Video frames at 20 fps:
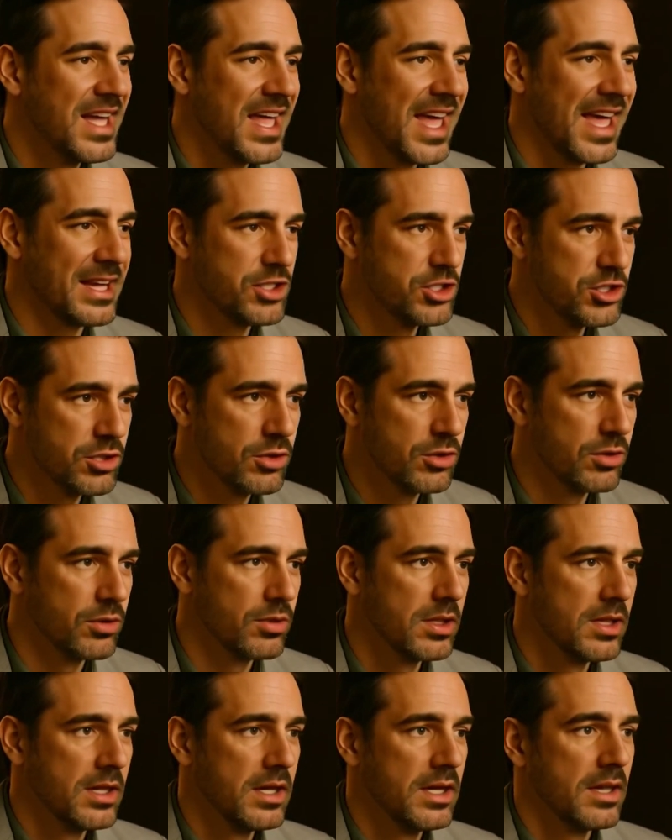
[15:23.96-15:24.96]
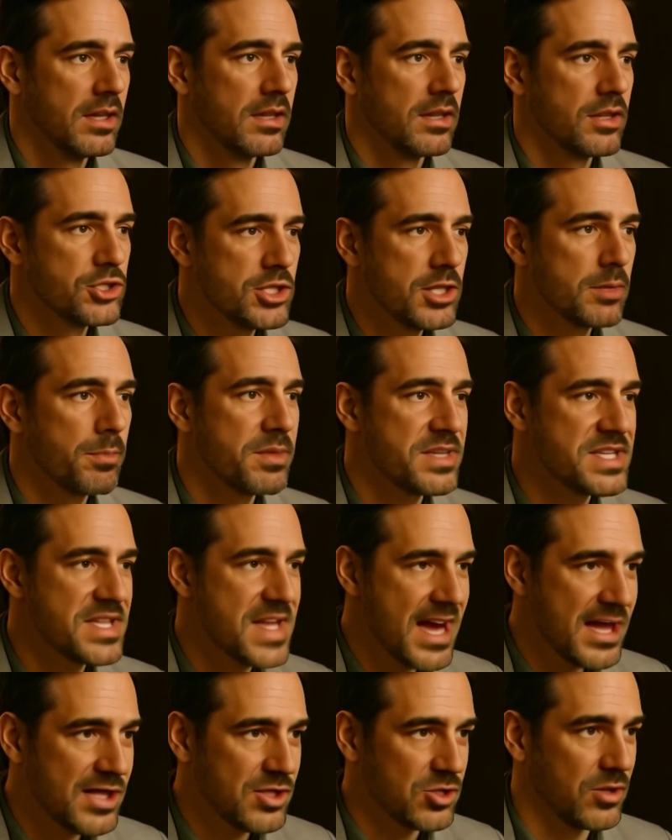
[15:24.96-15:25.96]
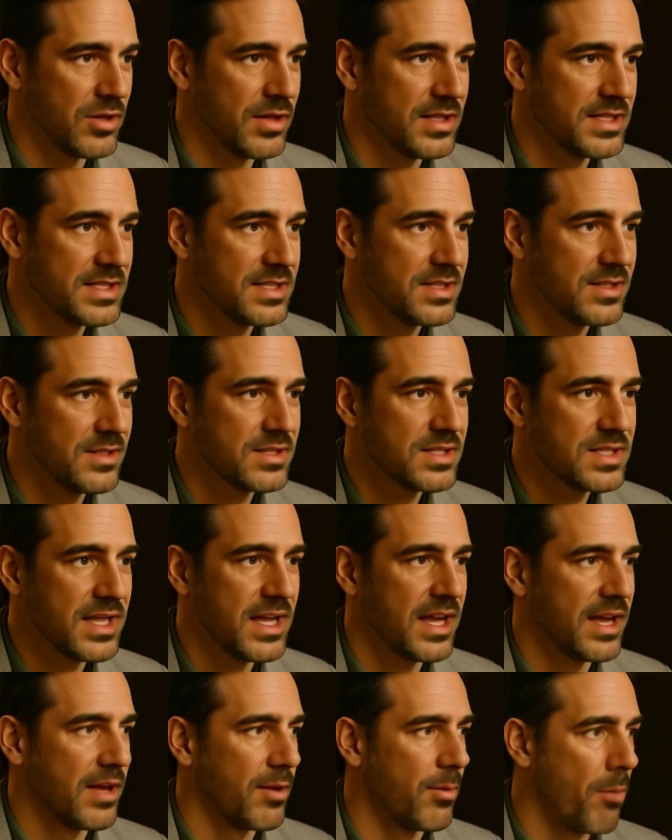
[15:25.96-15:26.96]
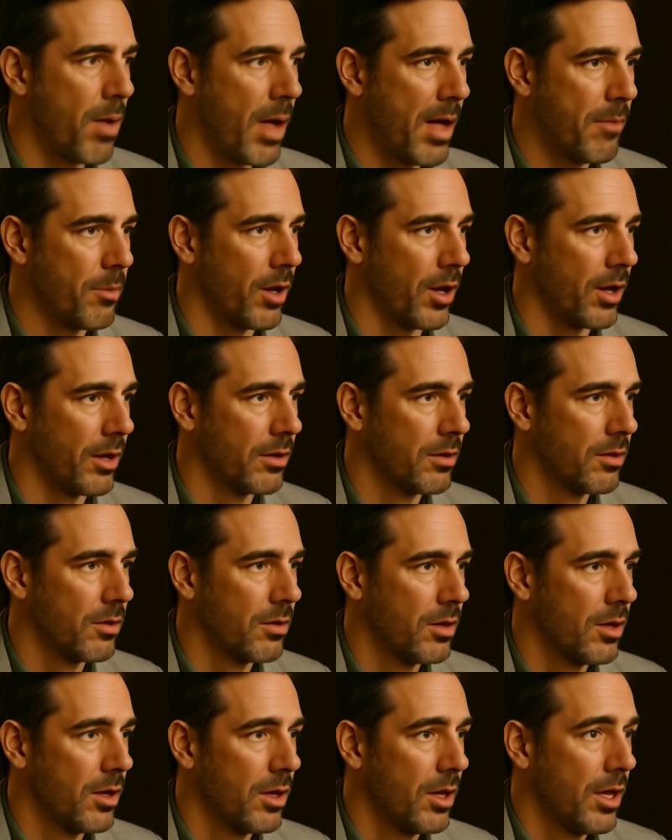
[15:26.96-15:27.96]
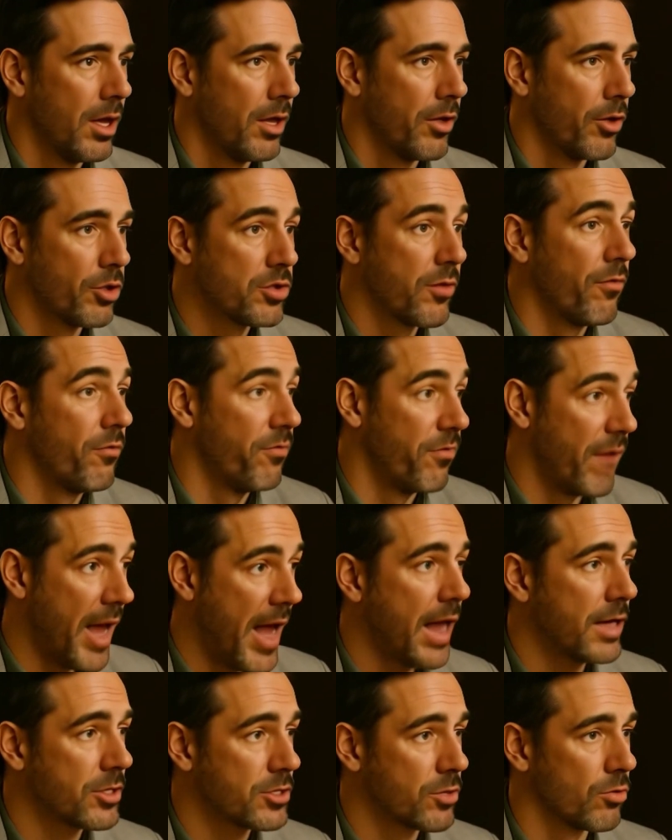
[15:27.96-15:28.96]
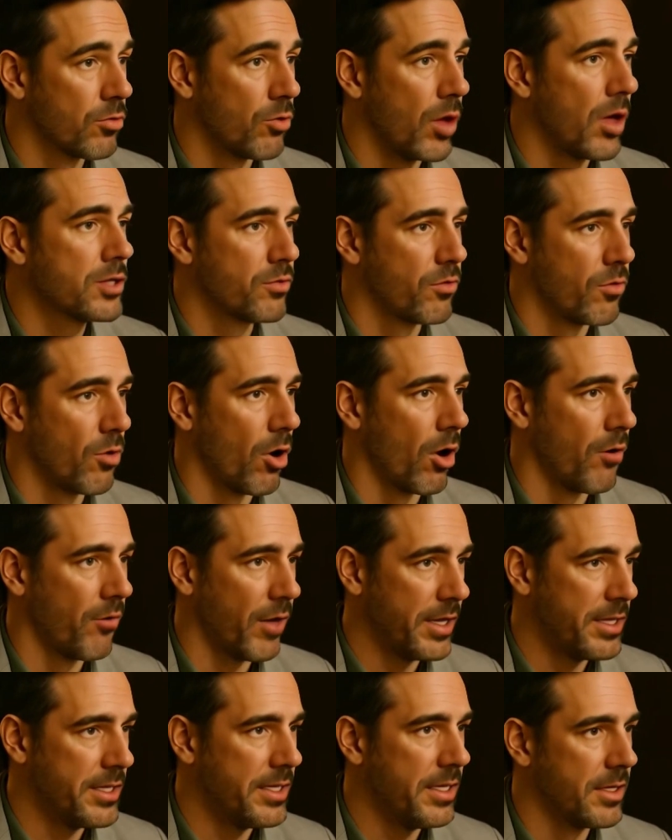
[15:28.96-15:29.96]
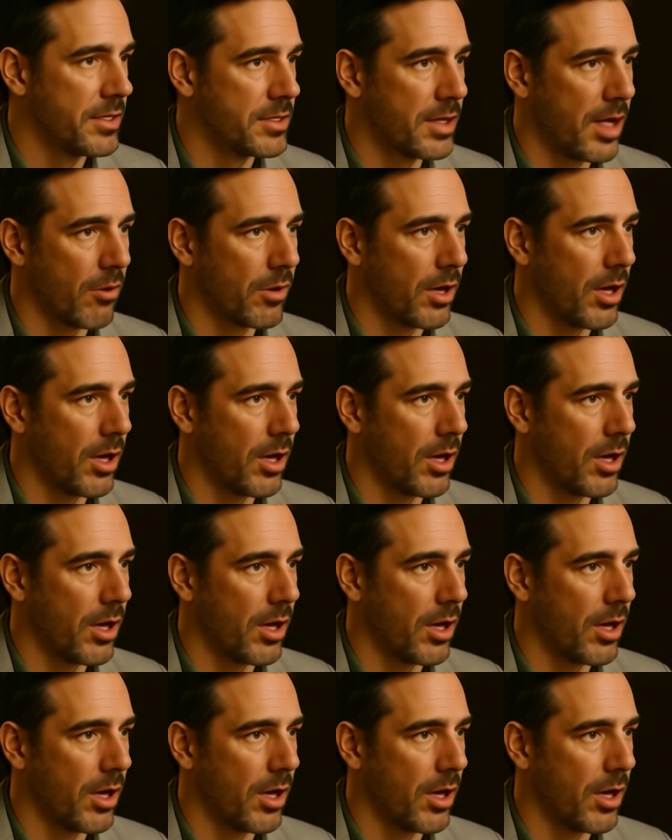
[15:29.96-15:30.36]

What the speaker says: And two, the sheer potential that's still sitting in the pipeline. There's a vast reservoir of ideas out